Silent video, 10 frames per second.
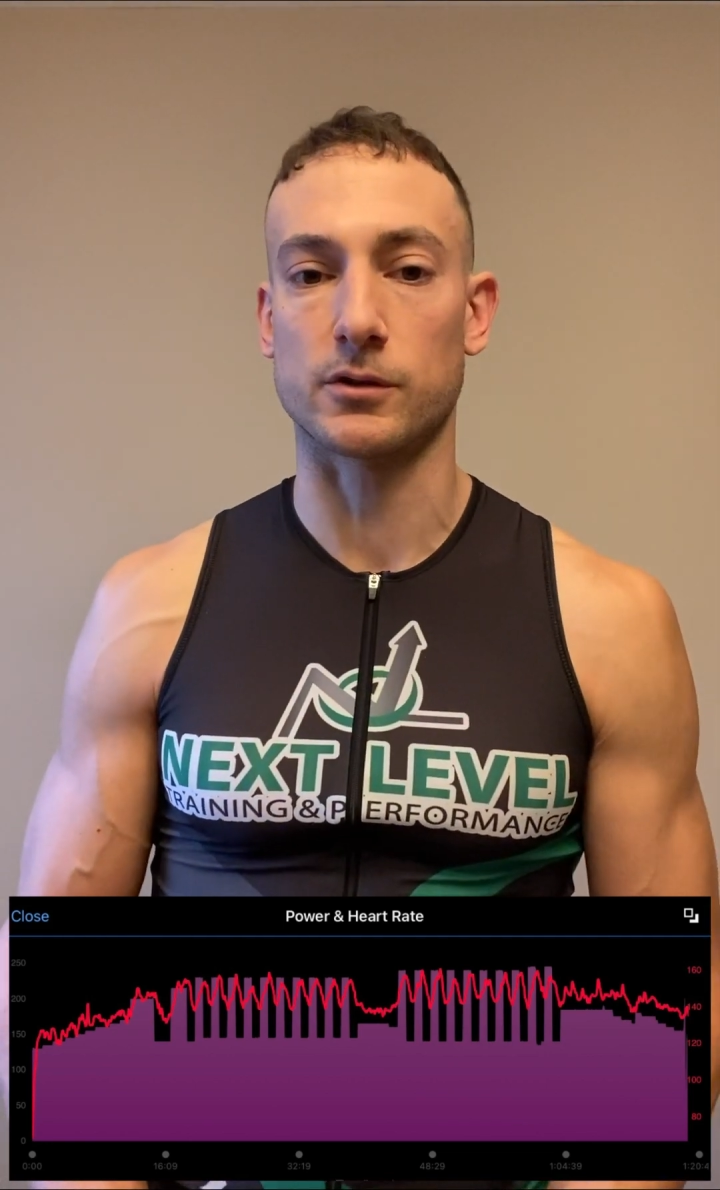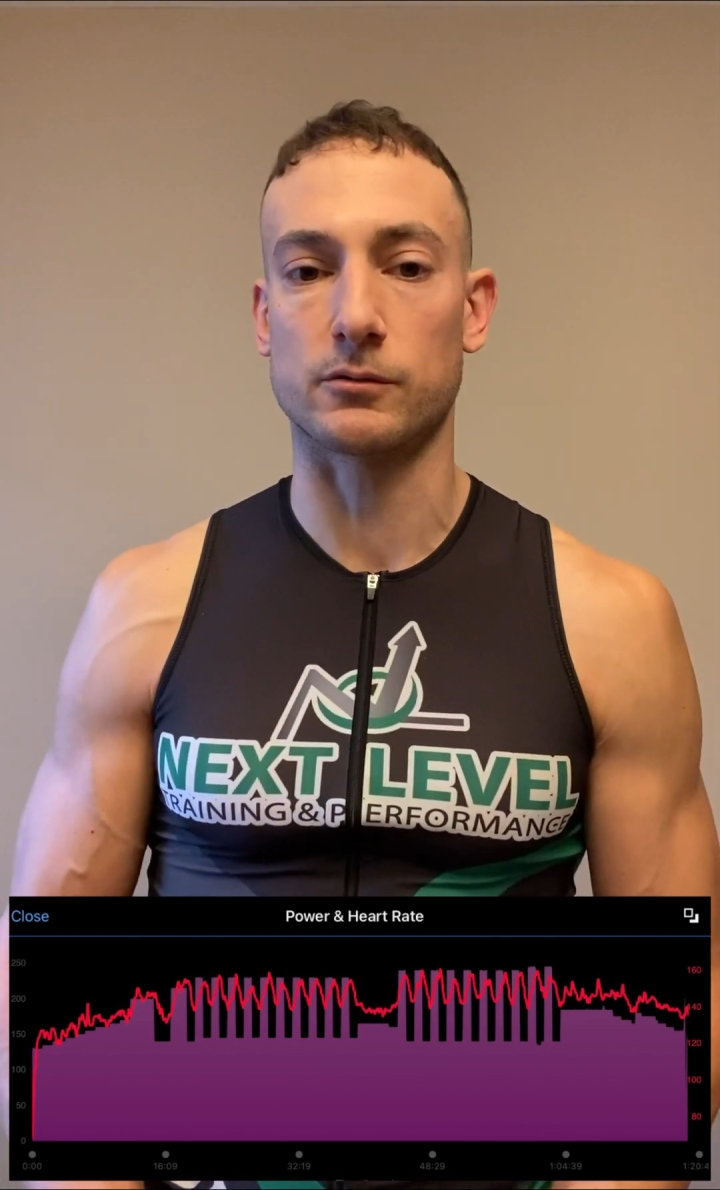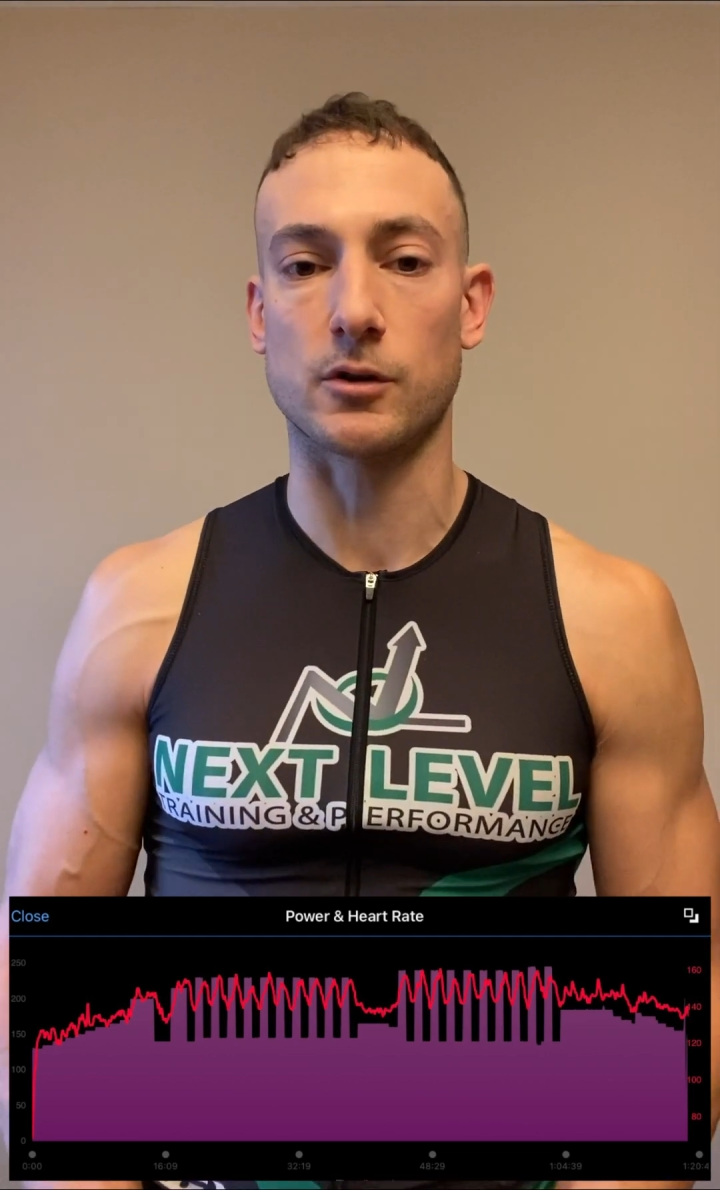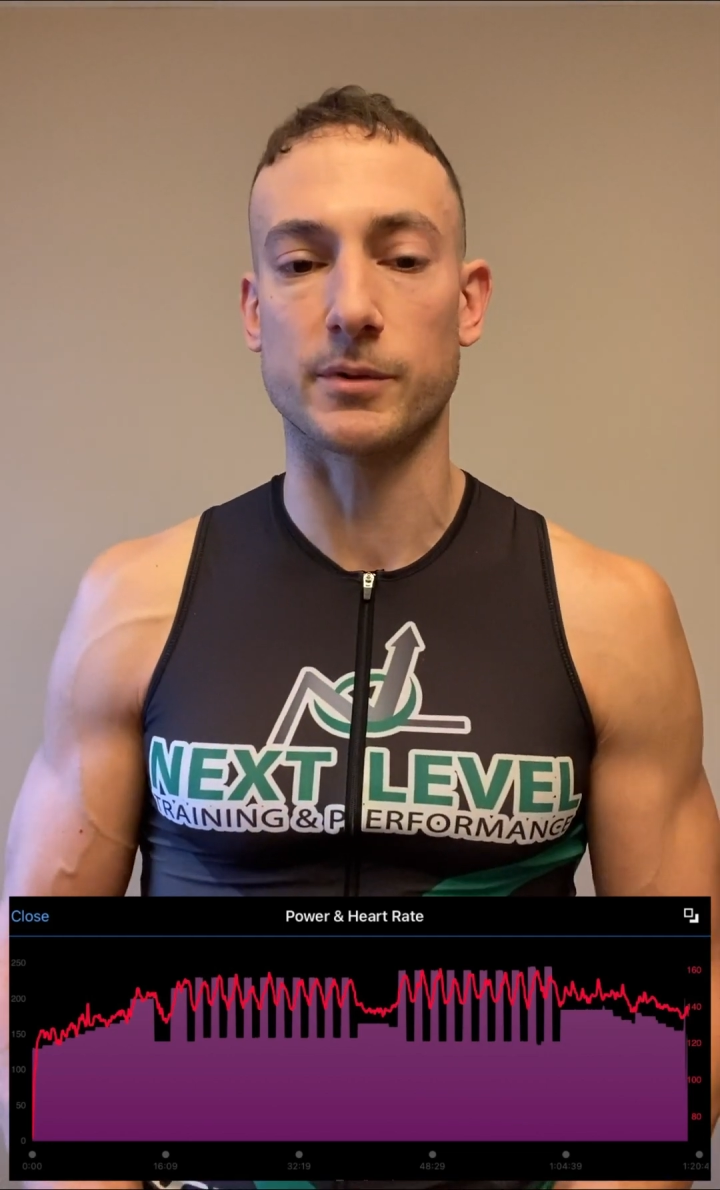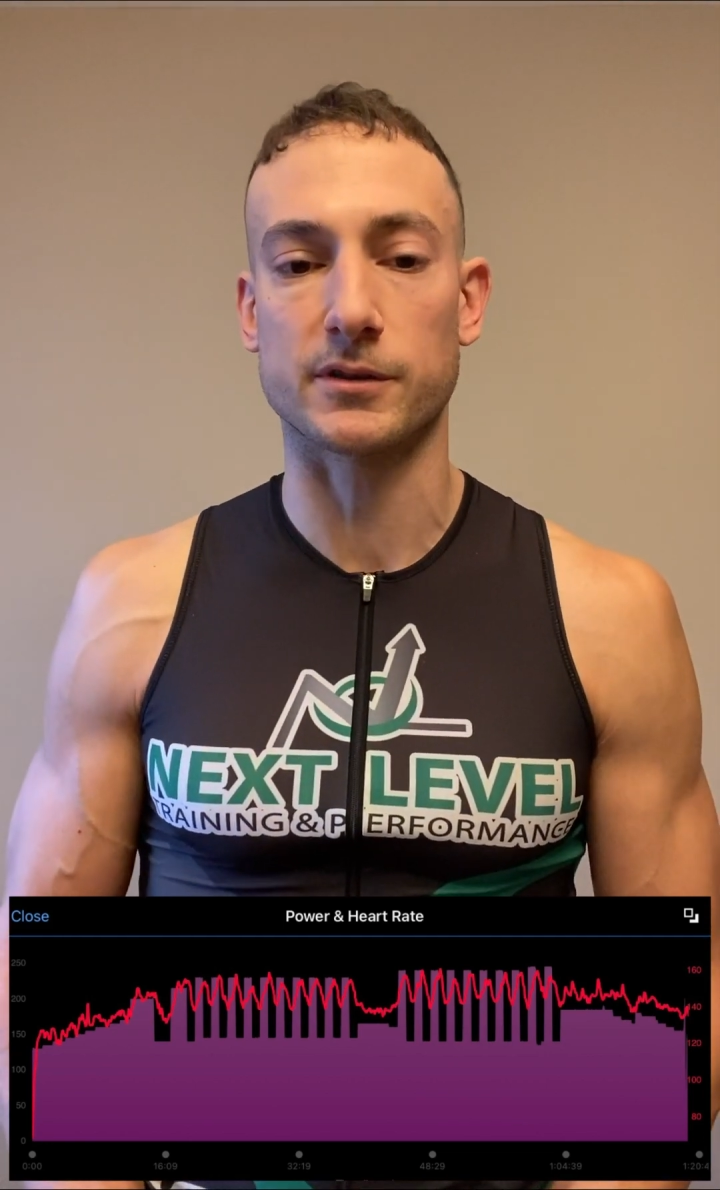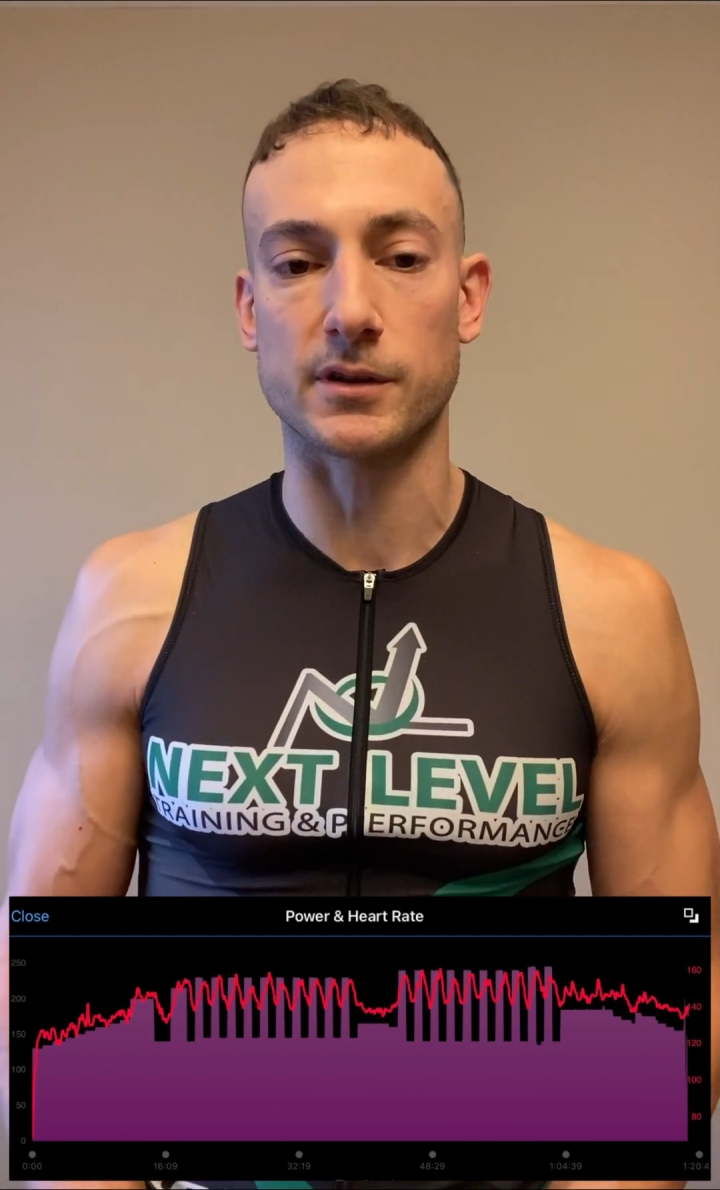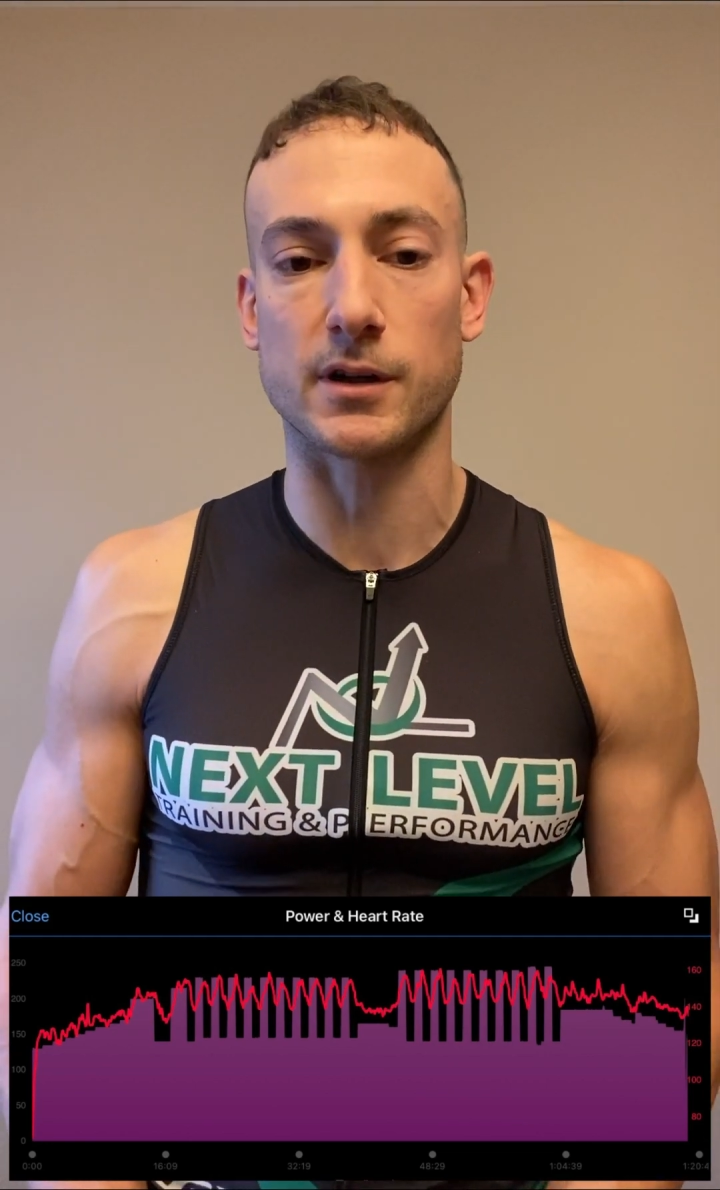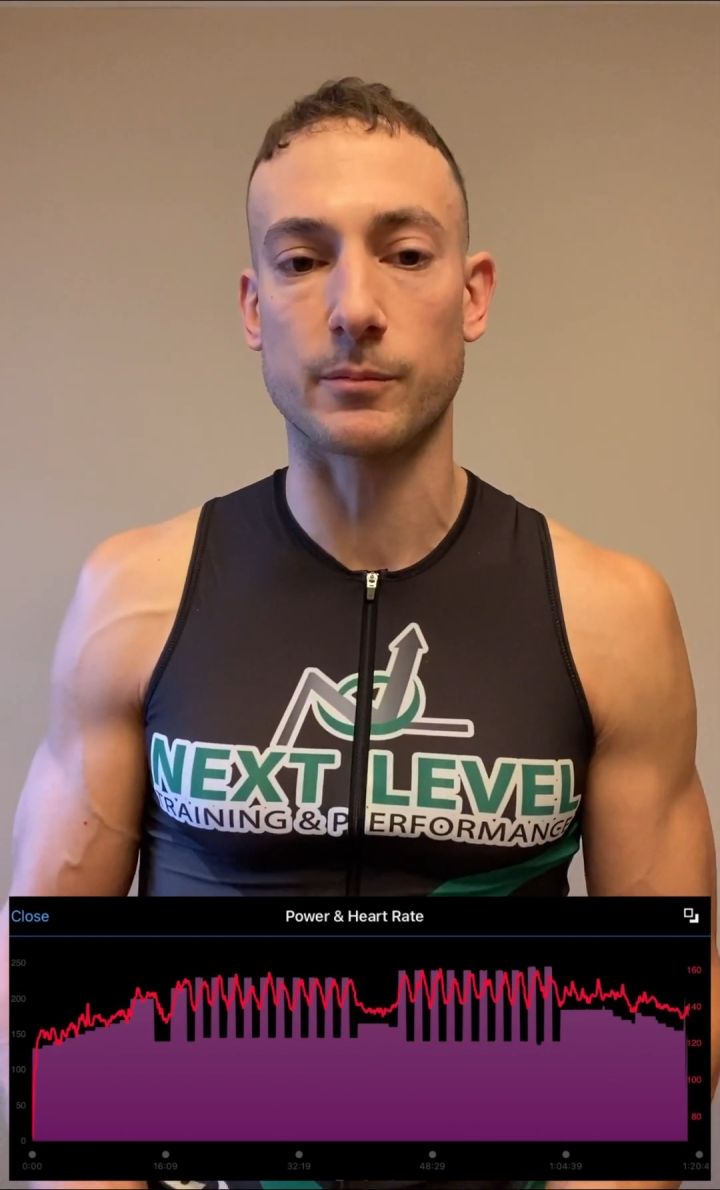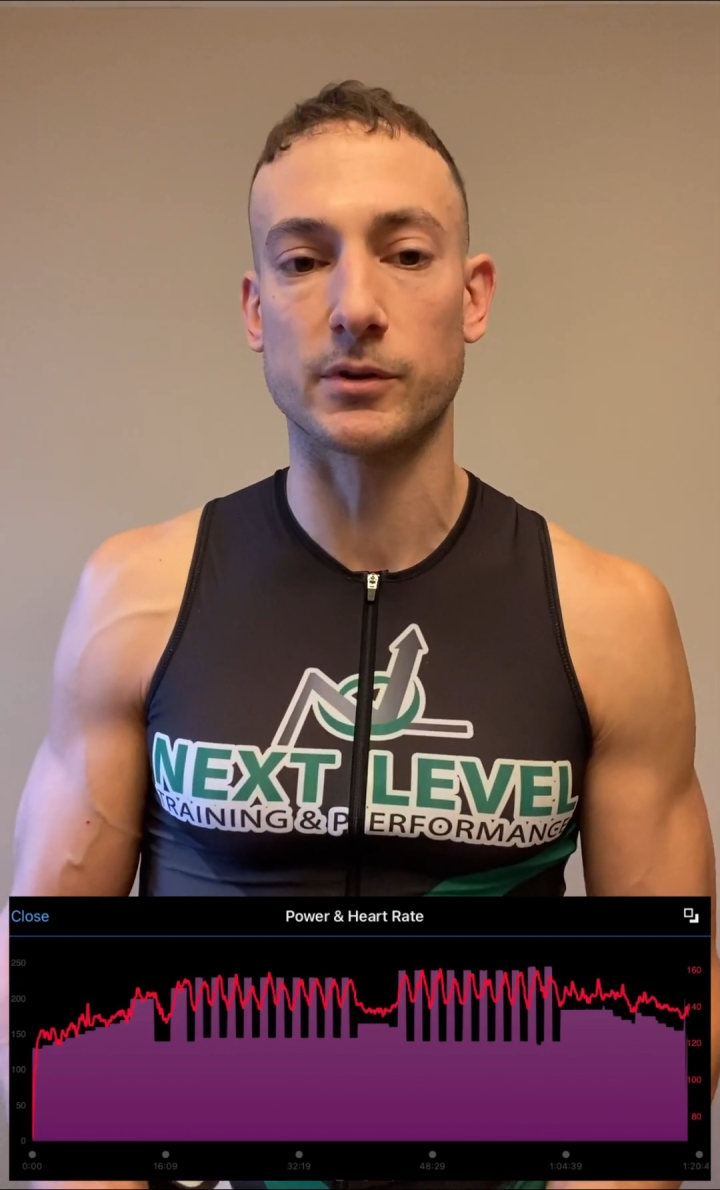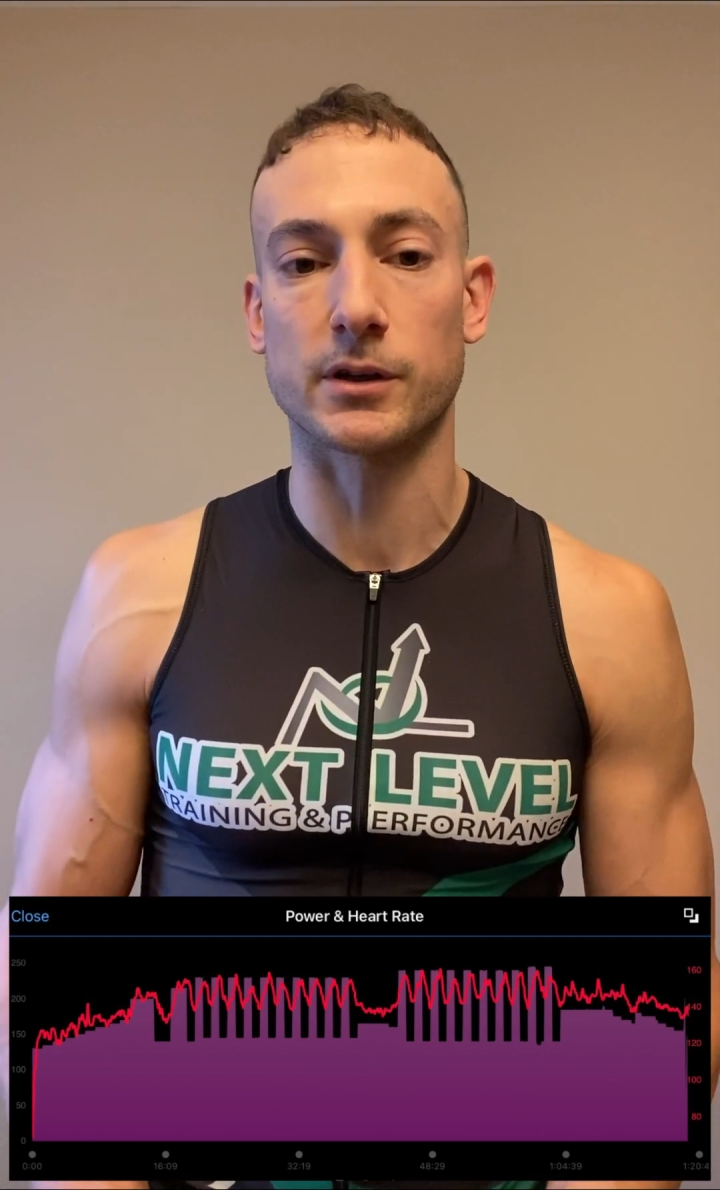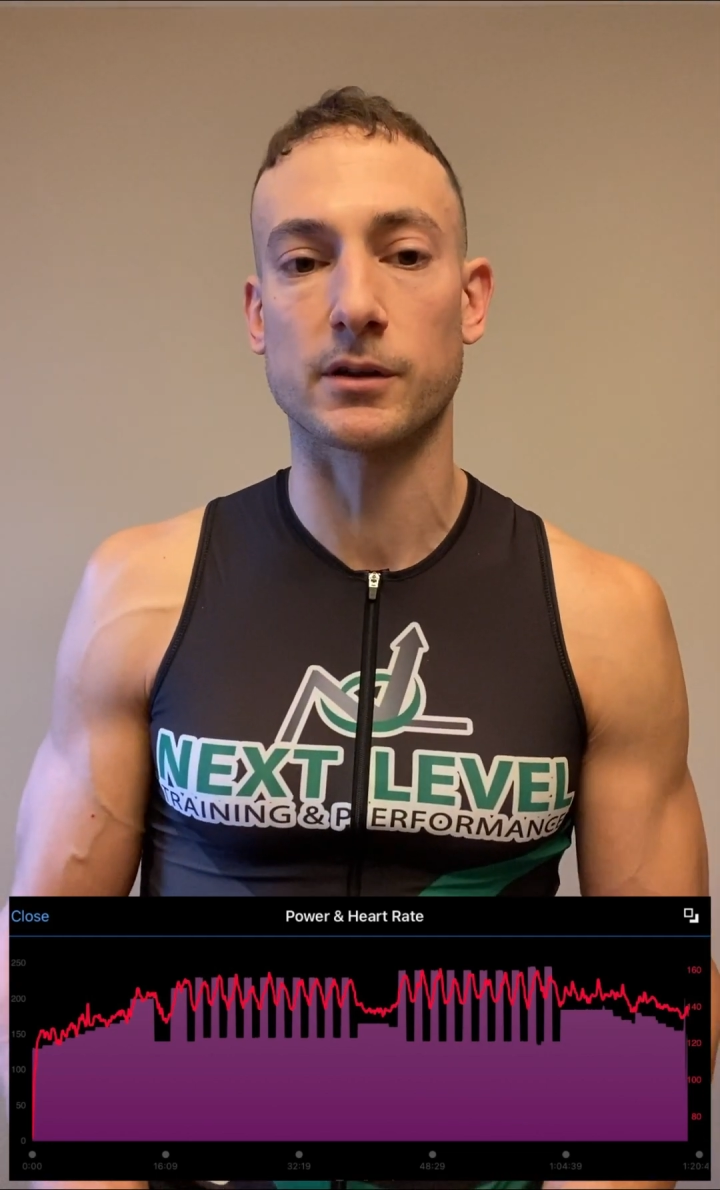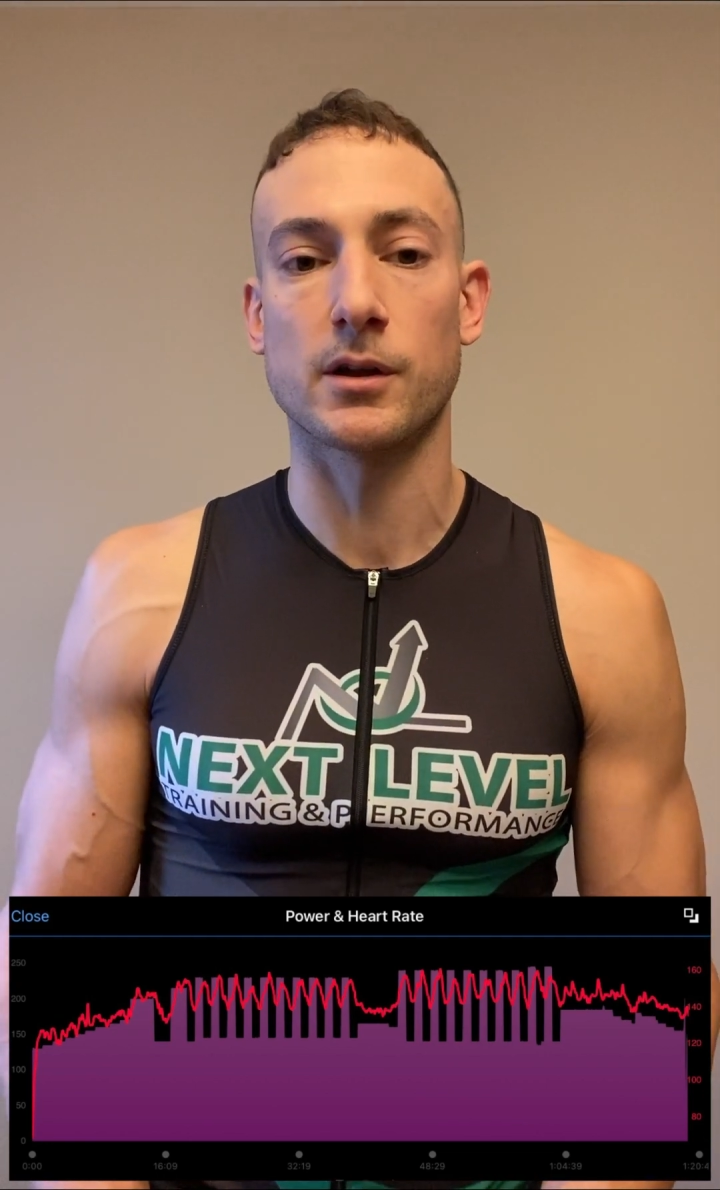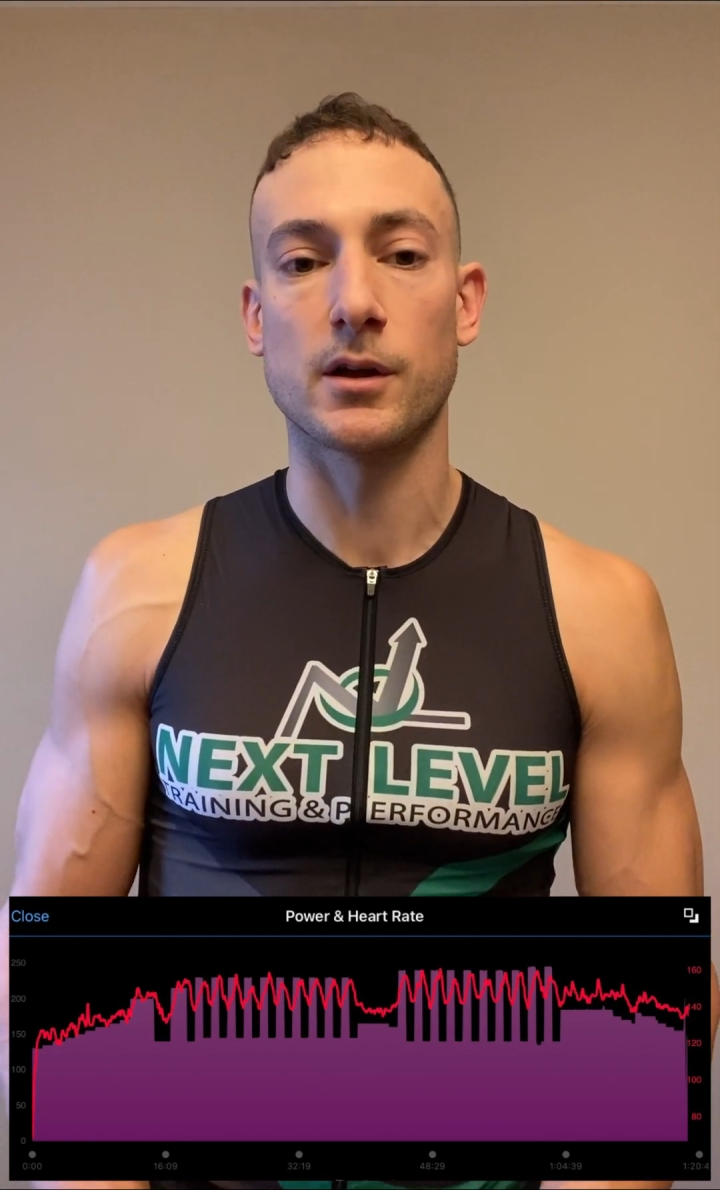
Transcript: aerobic decoupling,